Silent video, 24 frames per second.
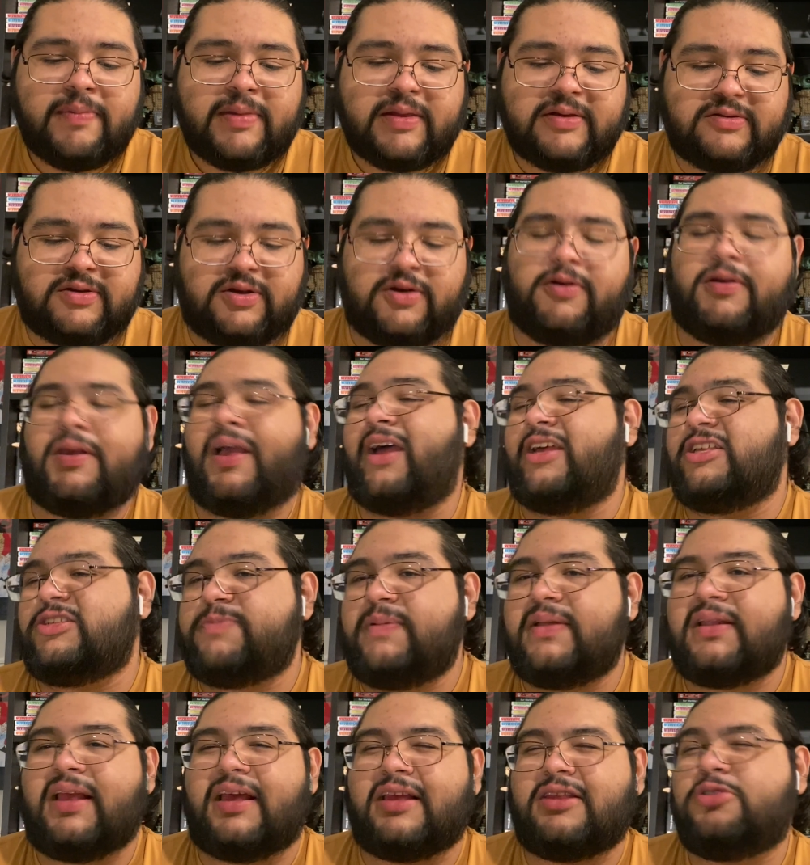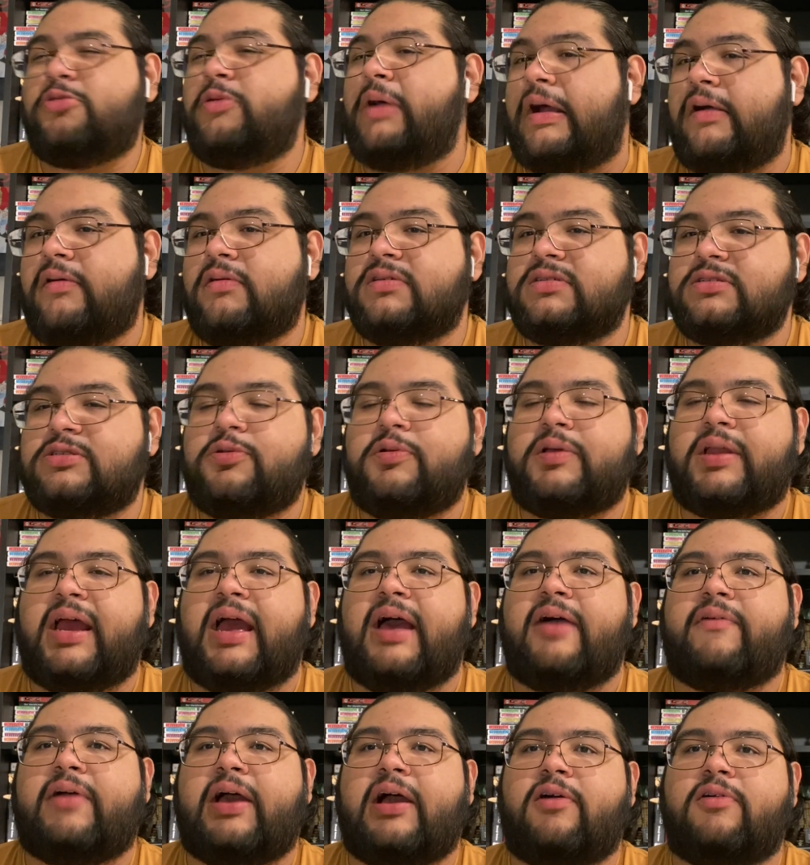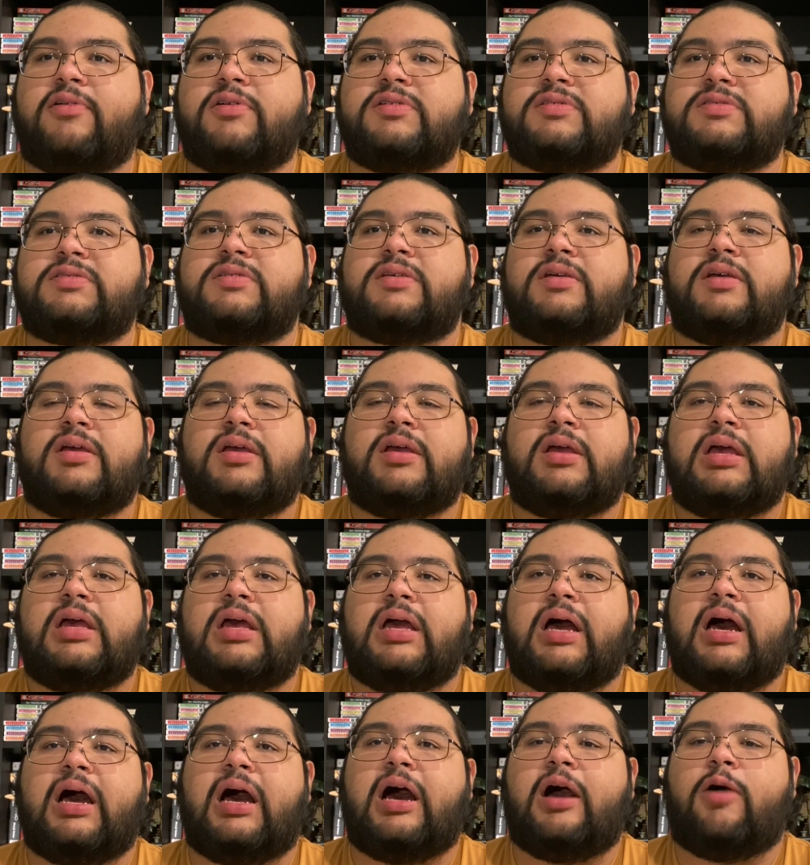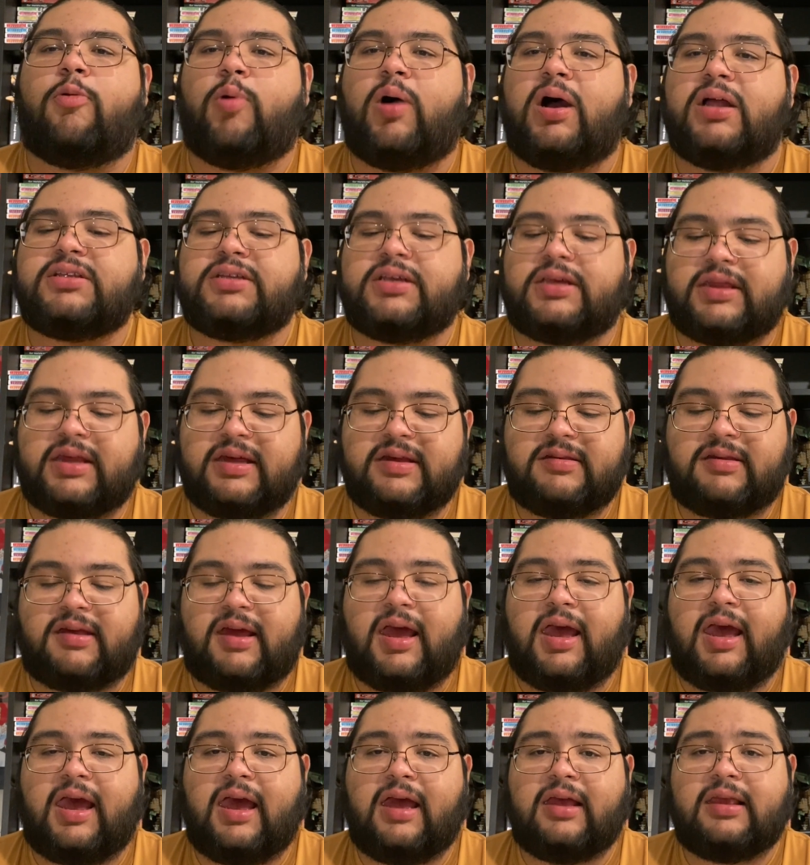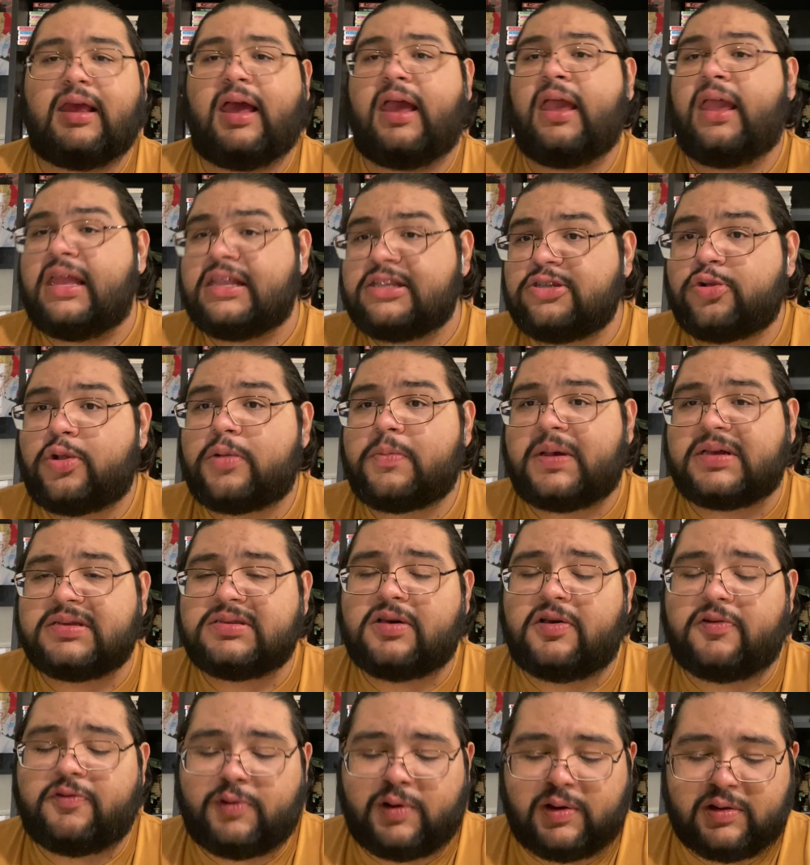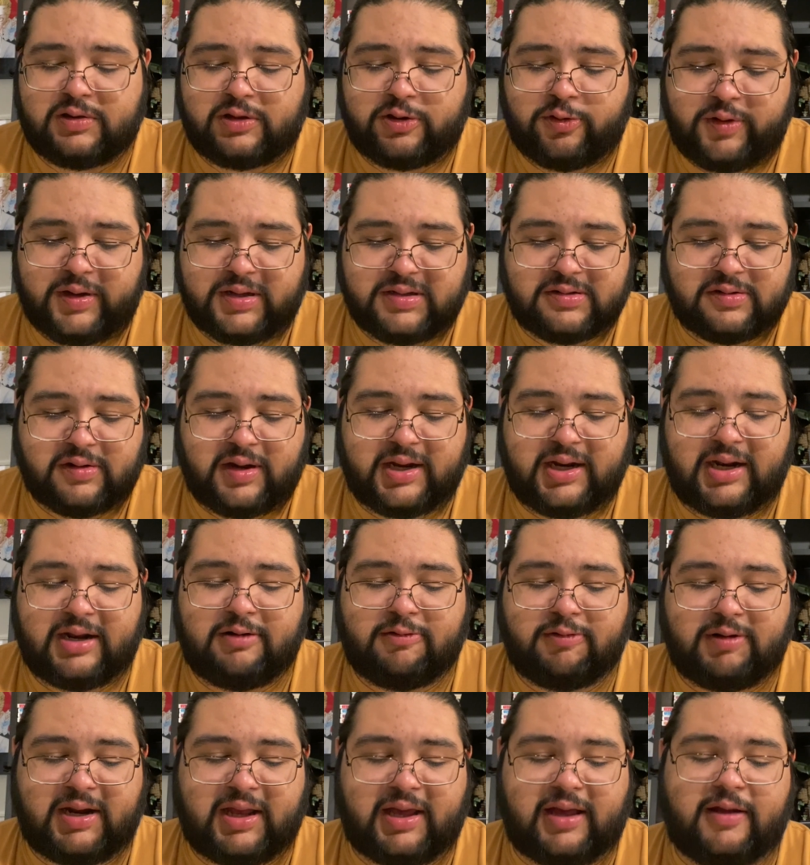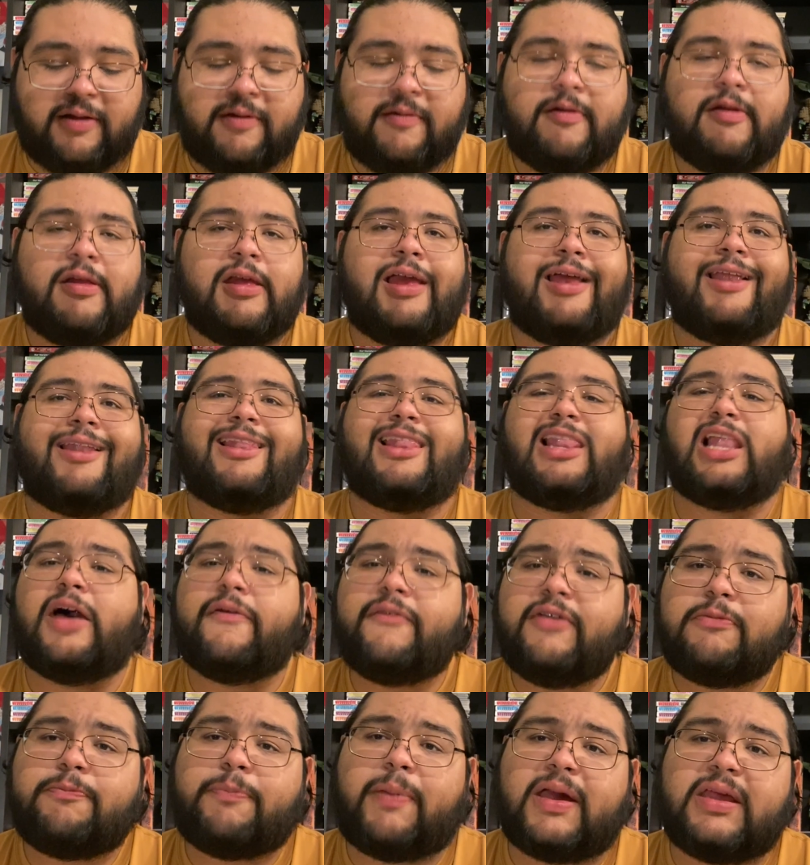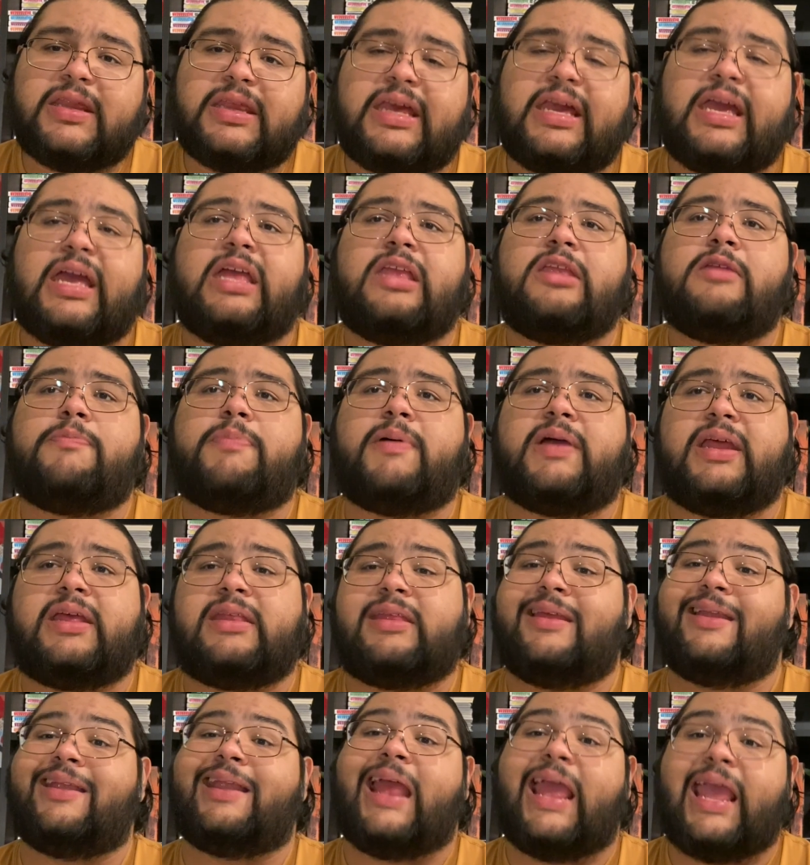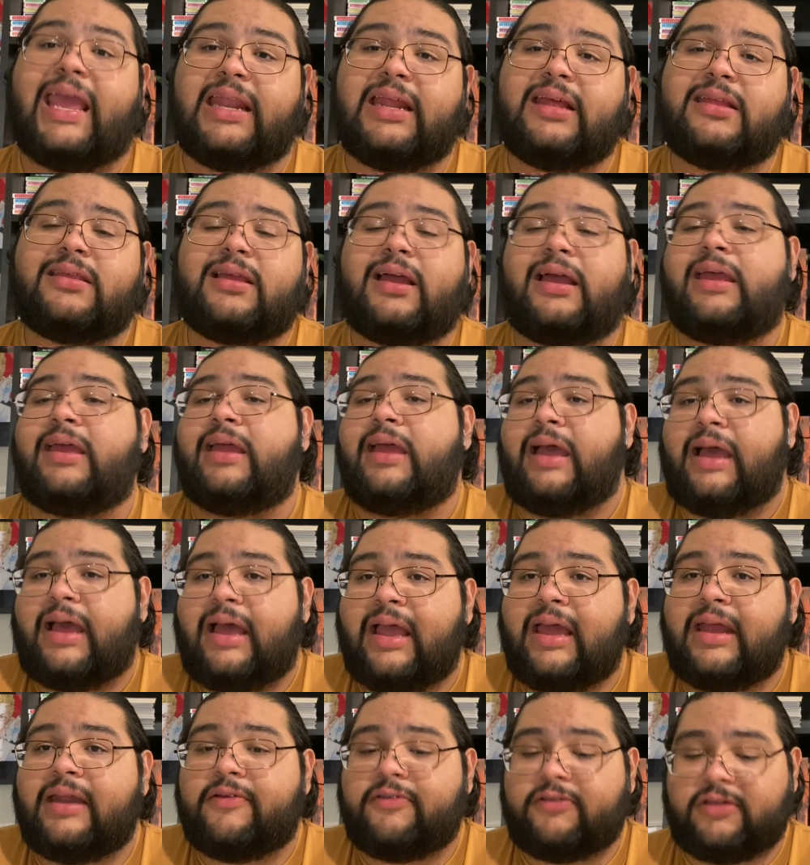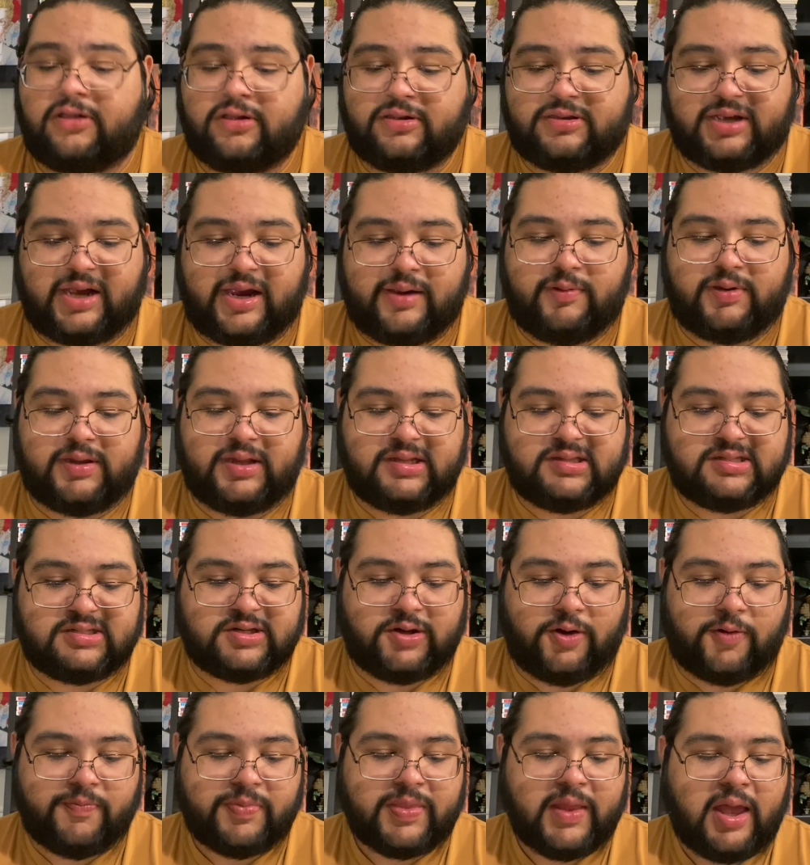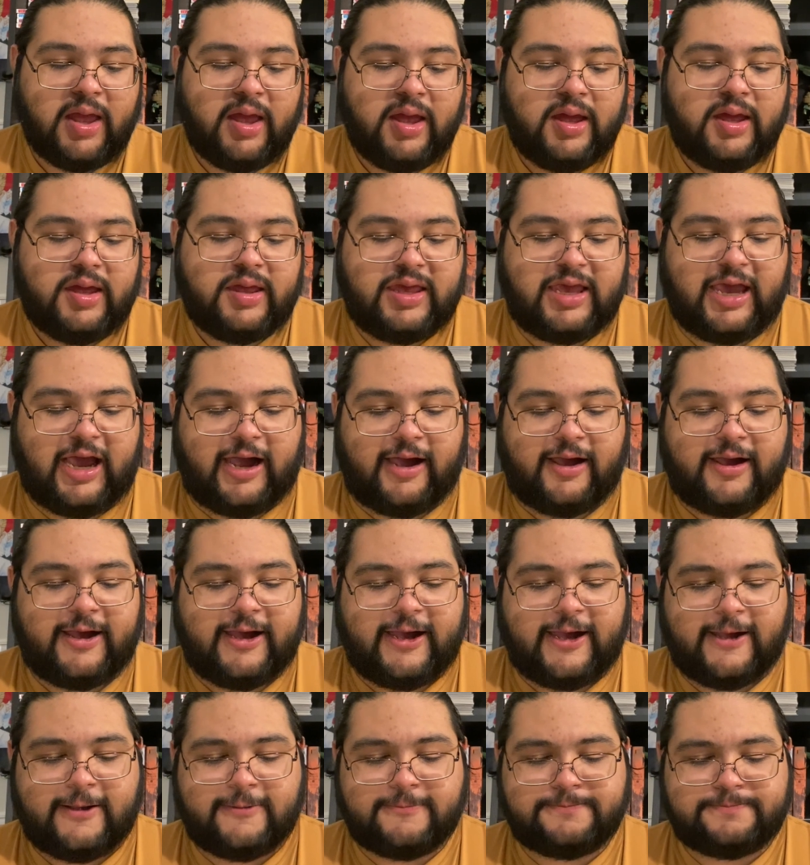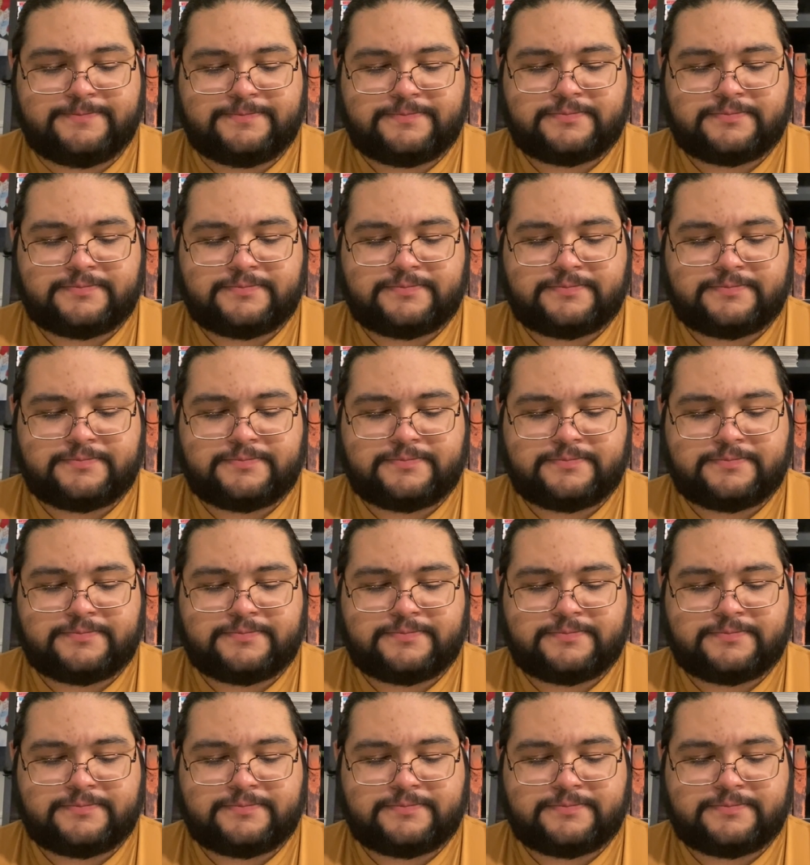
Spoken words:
So yeah, I spent like 2 hours, 2.5 hours watching this, and I enjoyed myself while doing so. I didn't really love it by the end, but I didn't hate it. I had a good time with it. So yeah,